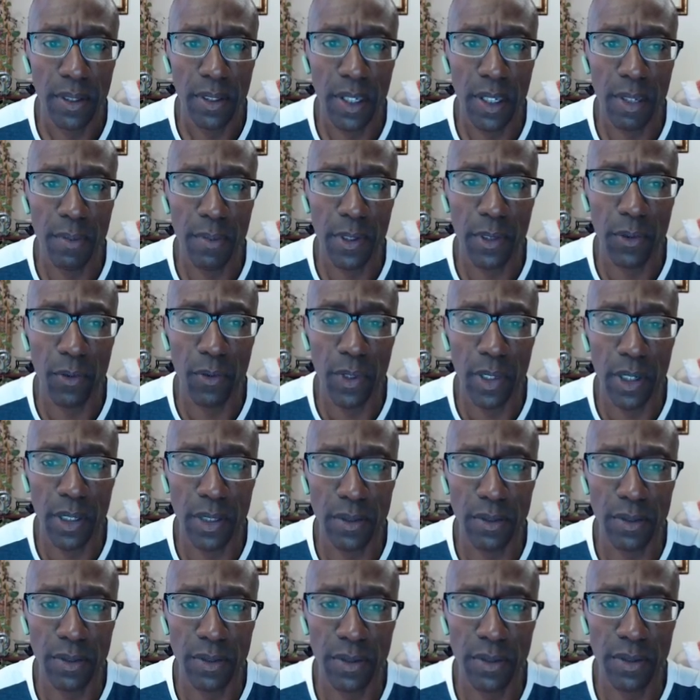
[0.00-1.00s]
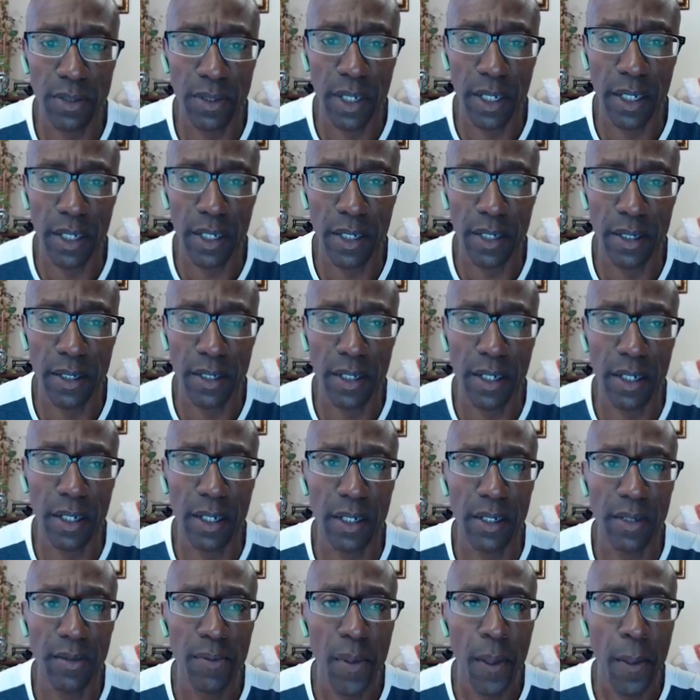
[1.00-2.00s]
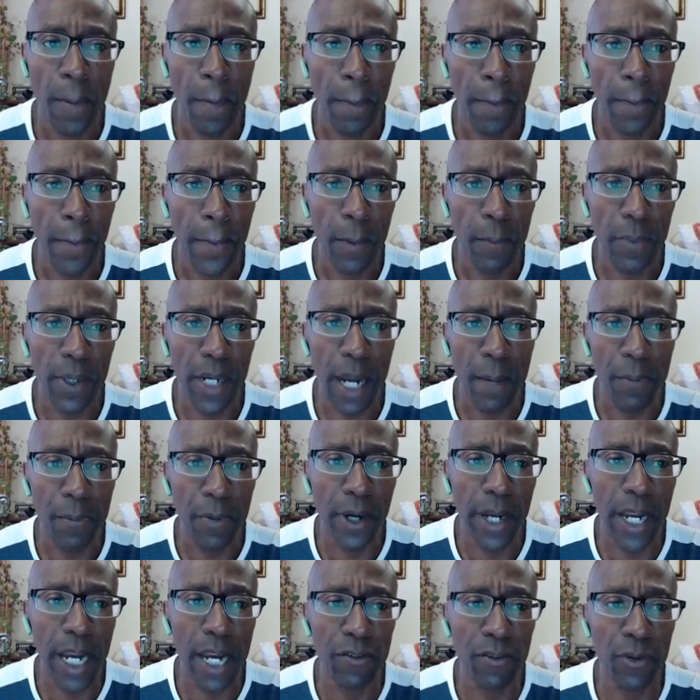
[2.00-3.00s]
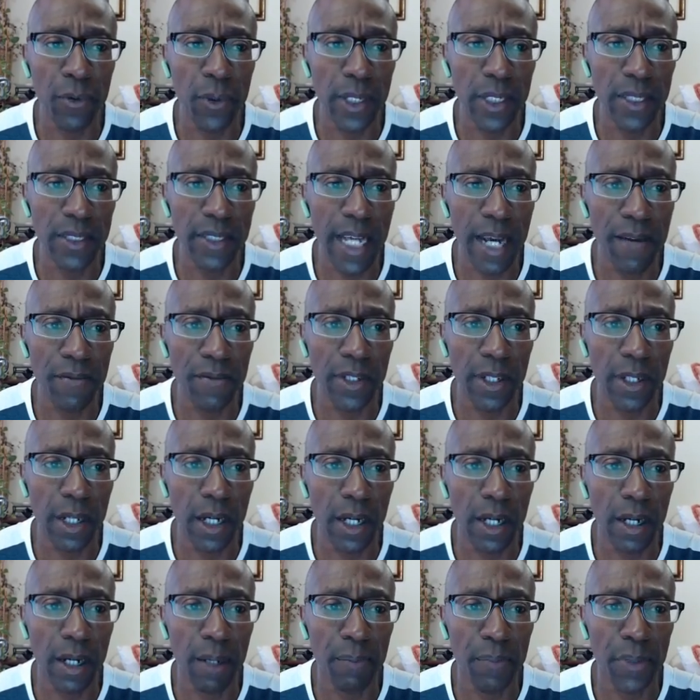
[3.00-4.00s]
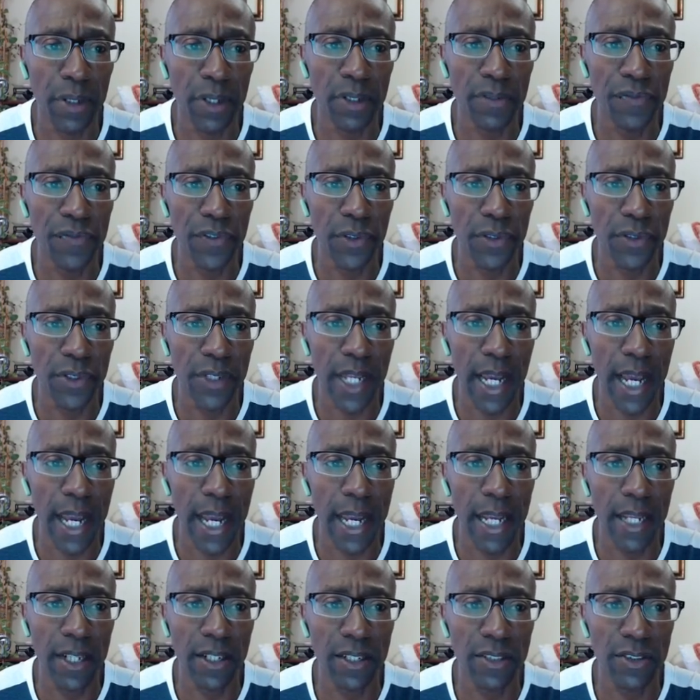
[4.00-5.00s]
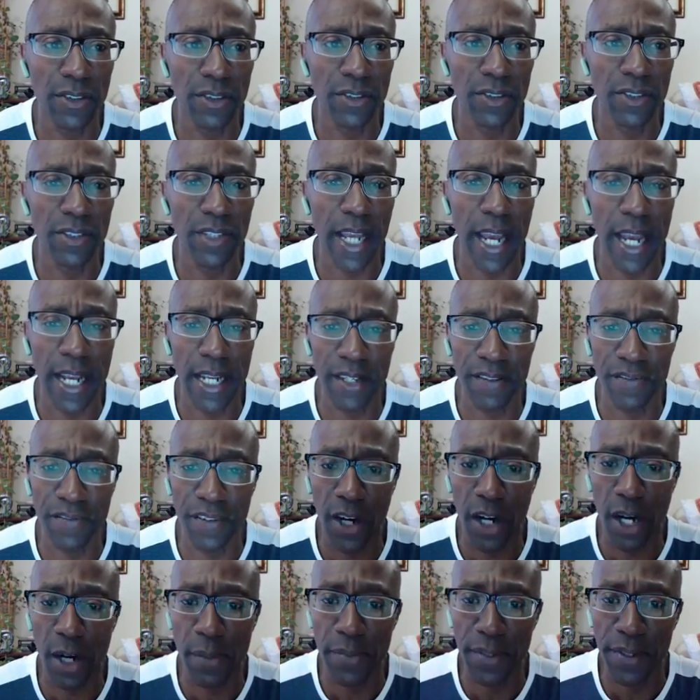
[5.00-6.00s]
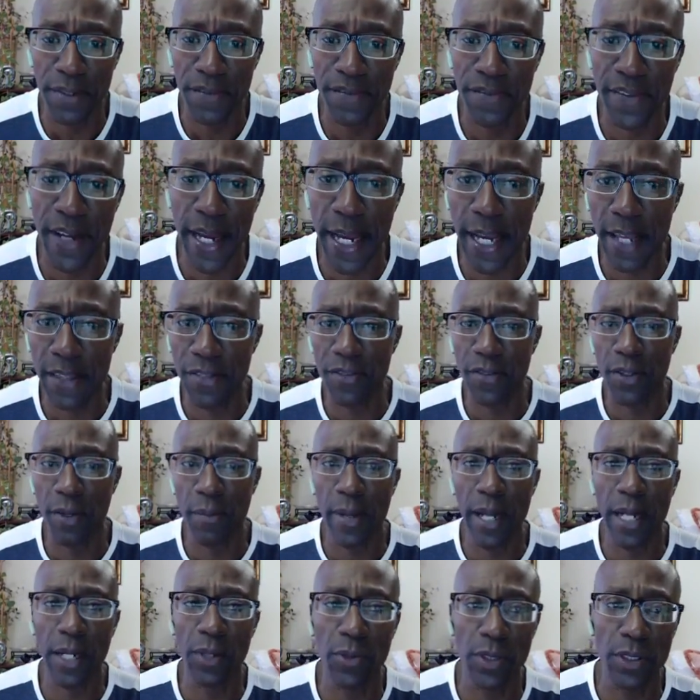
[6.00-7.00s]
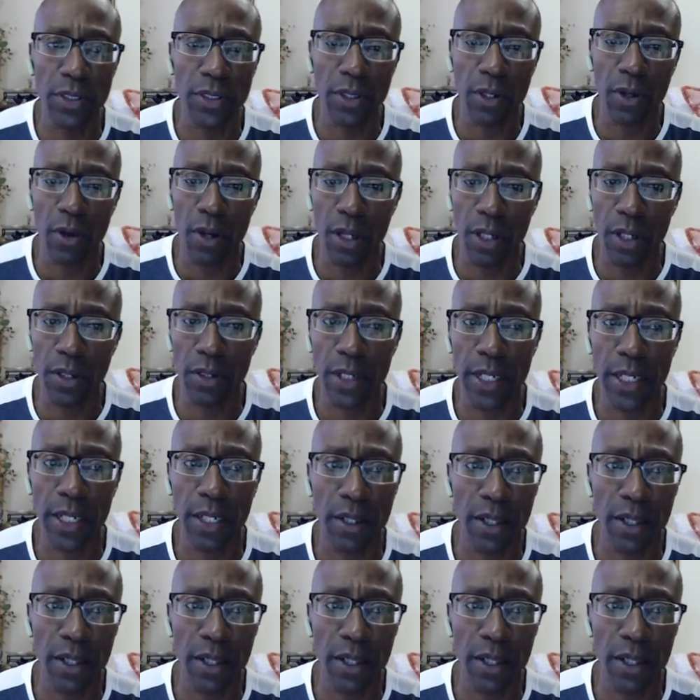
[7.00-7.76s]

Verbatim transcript: Give me one second here. But I pray everyone is having a, a beautiful day, that you're standing firm in the faith, and no matter what's going on in